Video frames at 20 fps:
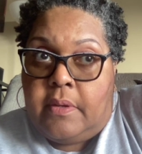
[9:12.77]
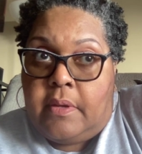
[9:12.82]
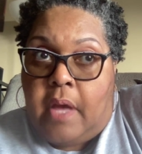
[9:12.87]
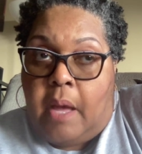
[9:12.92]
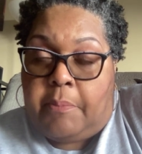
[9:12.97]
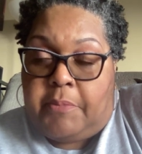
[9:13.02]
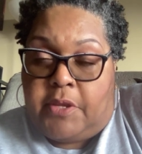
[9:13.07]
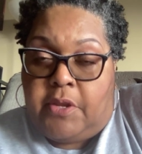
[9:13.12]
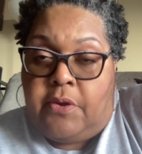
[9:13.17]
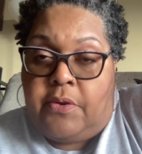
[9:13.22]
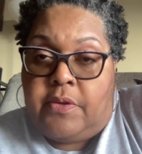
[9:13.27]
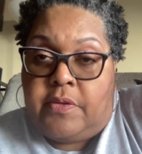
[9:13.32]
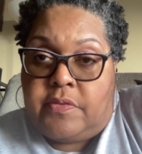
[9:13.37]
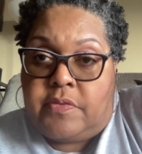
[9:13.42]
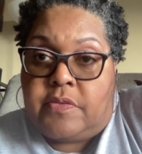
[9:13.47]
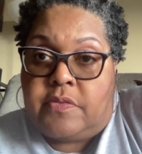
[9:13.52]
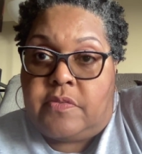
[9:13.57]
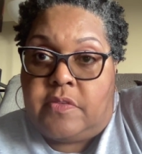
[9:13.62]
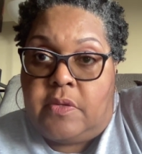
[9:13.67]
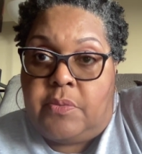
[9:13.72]
I'm curious
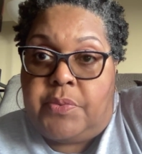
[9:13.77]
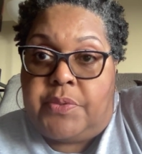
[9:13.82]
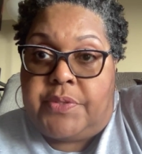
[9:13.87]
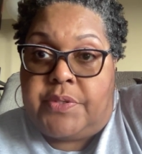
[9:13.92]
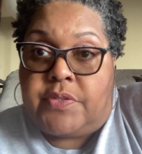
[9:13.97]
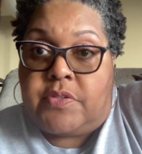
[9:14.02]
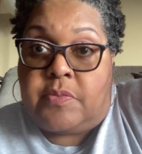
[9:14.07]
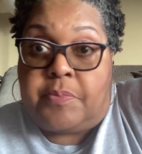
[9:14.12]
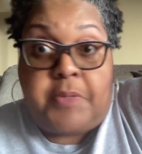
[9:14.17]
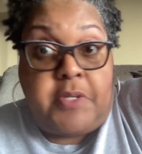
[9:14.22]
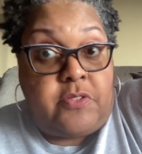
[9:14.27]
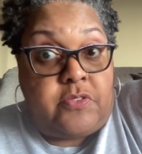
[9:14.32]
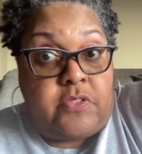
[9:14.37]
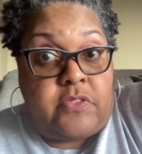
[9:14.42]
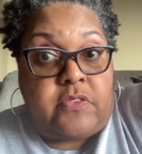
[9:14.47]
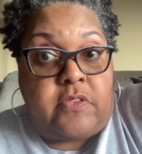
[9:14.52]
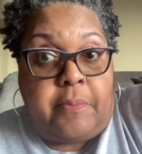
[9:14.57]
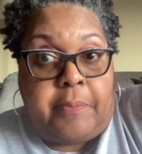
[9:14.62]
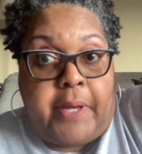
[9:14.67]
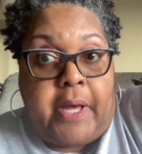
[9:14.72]
to see what this speech
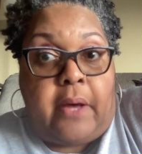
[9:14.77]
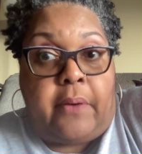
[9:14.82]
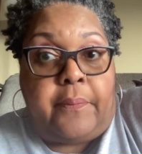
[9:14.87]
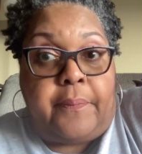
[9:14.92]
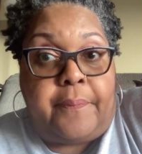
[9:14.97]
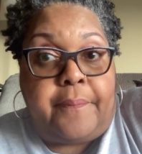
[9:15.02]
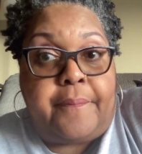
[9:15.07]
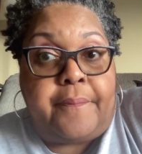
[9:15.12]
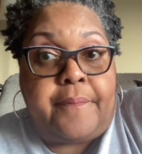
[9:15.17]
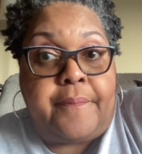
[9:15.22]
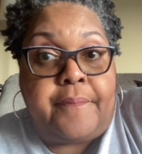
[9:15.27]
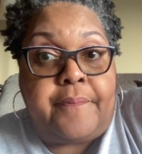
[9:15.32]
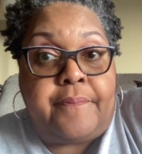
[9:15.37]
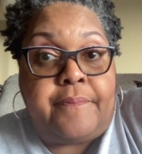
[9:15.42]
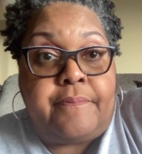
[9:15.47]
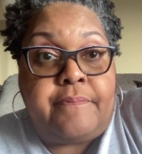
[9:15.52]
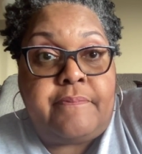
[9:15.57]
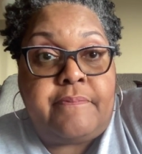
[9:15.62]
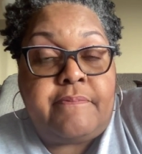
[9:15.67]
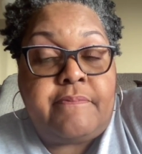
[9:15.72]
is about
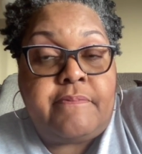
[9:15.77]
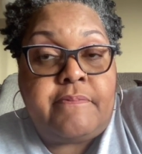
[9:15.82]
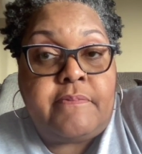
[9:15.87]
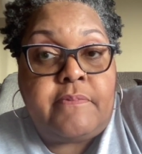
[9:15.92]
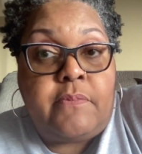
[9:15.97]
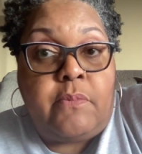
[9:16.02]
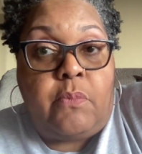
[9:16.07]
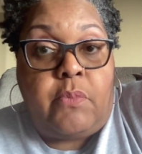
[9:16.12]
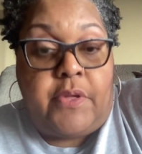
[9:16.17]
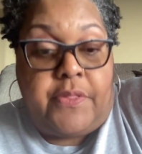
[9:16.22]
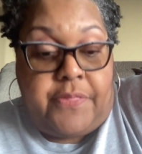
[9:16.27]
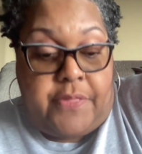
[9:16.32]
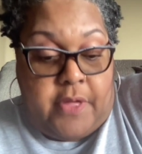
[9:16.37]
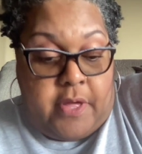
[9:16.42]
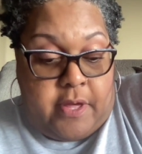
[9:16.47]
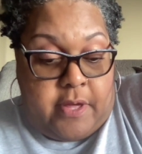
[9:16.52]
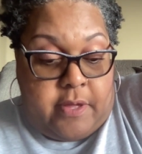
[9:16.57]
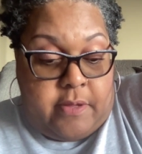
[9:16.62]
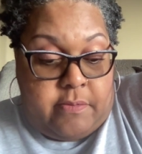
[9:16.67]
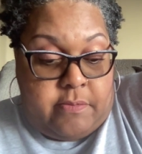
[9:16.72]
with
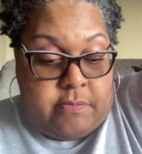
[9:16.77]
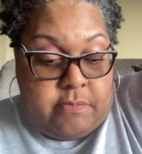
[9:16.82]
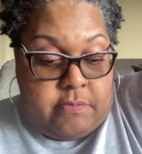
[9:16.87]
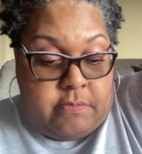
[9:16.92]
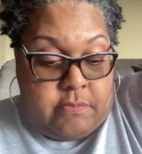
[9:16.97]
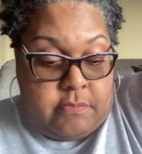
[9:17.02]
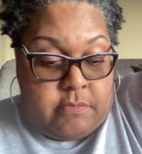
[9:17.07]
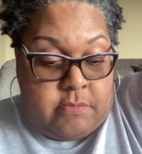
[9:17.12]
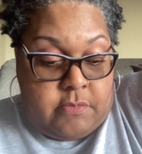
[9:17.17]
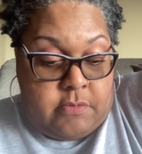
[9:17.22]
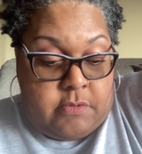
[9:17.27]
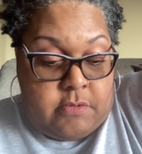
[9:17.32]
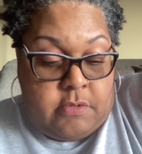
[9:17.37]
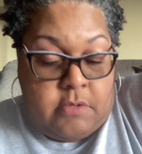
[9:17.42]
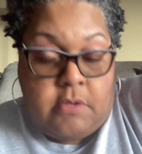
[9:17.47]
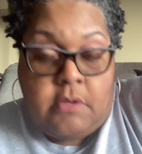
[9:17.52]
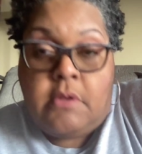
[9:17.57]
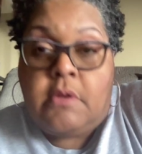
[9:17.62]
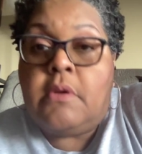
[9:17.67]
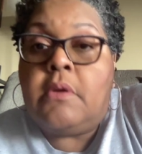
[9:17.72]
uh,
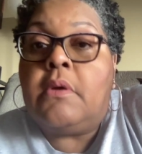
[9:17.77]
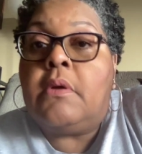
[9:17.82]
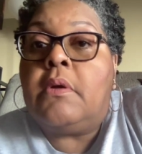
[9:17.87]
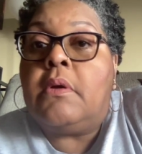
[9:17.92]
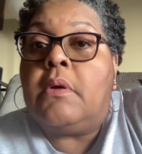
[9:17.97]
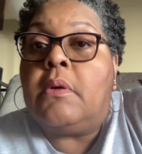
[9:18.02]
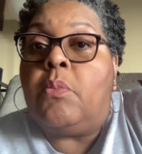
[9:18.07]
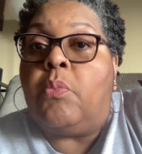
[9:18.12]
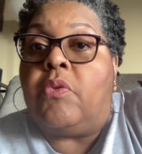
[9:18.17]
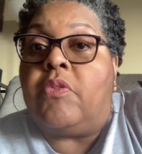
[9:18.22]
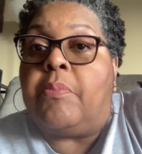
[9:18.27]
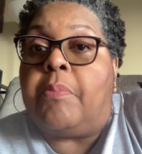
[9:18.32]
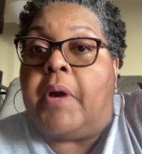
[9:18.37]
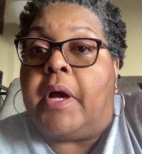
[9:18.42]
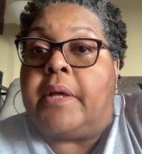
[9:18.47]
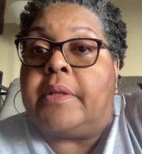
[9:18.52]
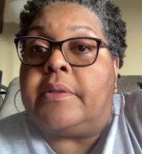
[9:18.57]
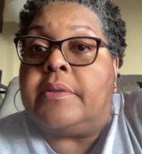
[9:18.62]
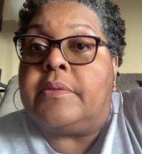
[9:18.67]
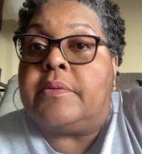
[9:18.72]
with
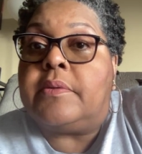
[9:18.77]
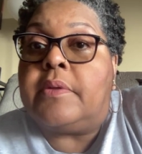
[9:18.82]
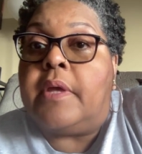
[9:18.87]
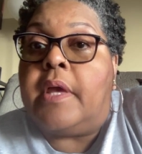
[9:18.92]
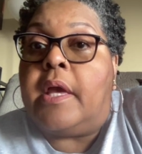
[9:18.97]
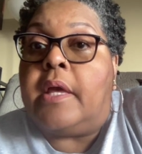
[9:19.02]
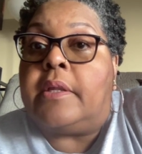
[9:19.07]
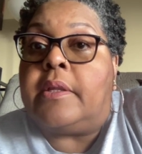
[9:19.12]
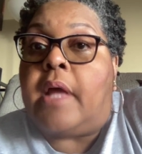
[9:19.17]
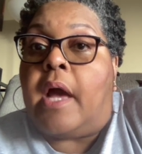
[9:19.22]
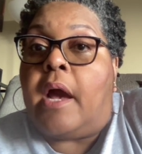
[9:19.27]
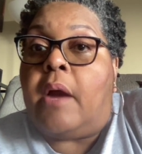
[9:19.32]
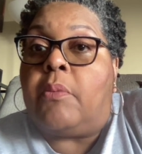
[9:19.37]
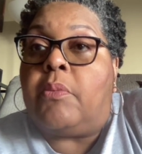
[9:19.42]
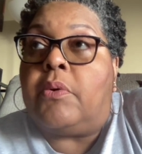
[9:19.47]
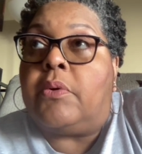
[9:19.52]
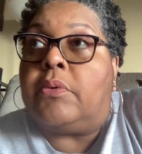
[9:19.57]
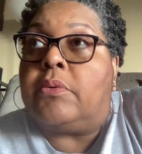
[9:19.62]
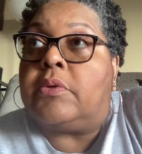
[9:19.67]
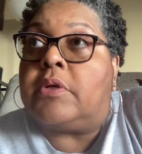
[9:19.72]
Biden, and I
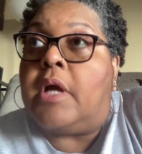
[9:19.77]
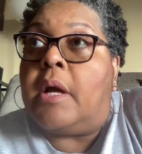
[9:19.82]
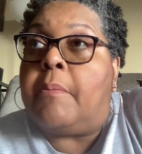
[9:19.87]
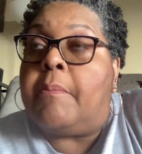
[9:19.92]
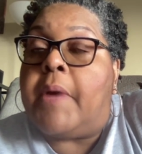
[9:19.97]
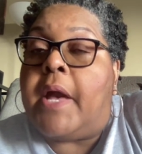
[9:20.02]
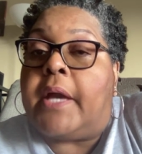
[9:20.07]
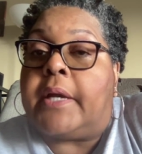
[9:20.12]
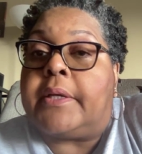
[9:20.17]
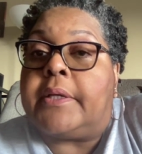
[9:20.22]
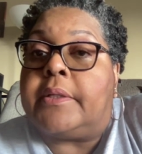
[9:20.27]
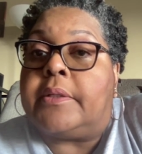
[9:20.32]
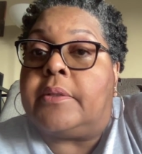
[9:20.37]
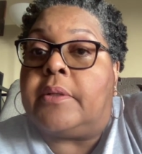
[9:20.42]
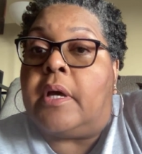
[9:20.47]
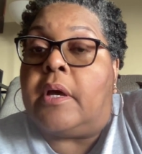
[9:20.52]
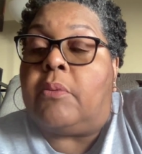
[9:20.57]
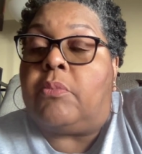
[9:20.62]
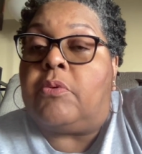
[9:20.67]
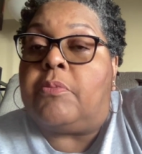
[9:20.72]
will come back and
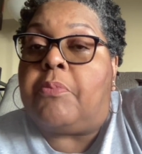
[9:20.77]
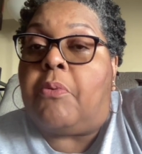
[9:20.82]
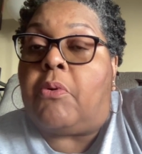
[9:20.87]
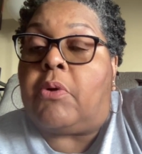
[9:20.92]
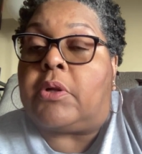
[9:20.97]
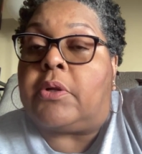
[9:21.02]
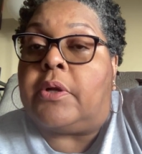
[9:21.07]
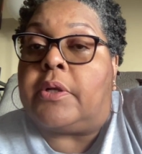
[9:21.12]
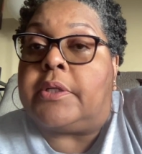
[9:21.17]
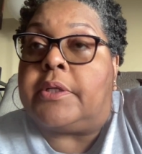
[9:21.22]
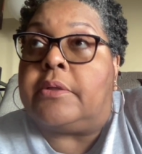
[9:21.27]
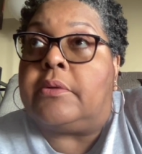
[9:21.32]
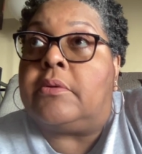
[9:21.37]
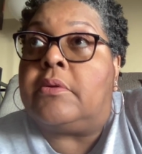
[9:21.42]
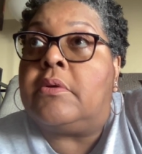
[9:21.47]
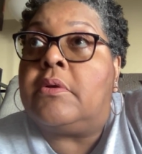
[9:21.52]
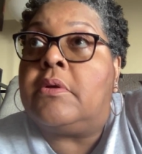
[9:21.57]
uh, report on it